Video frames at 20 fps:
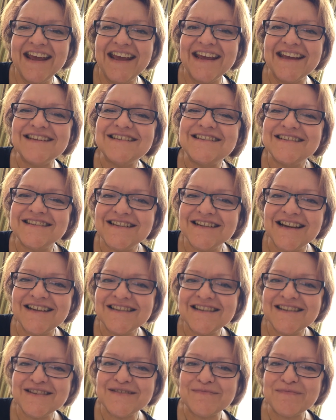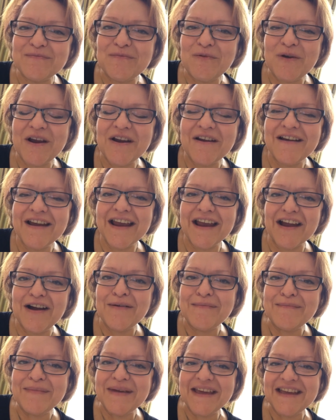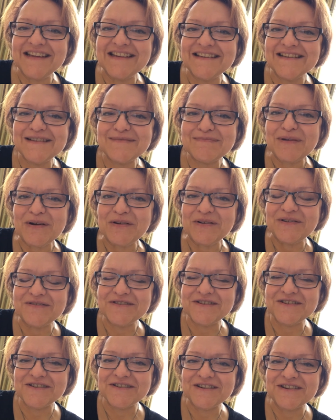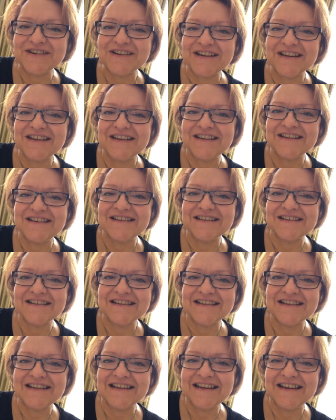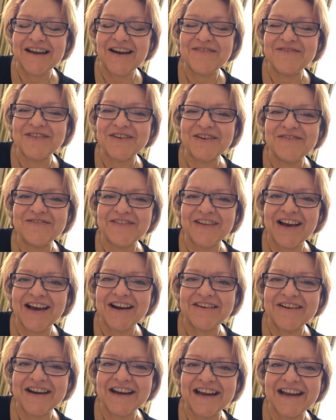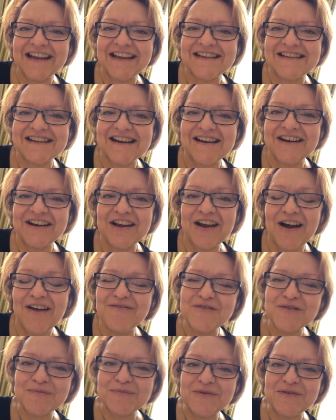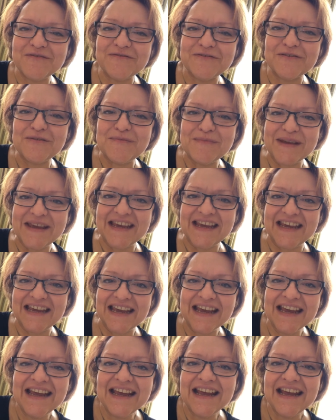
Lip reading: It's just wearing a men's polo shirt is not very flattering. It's uncomfortable for me.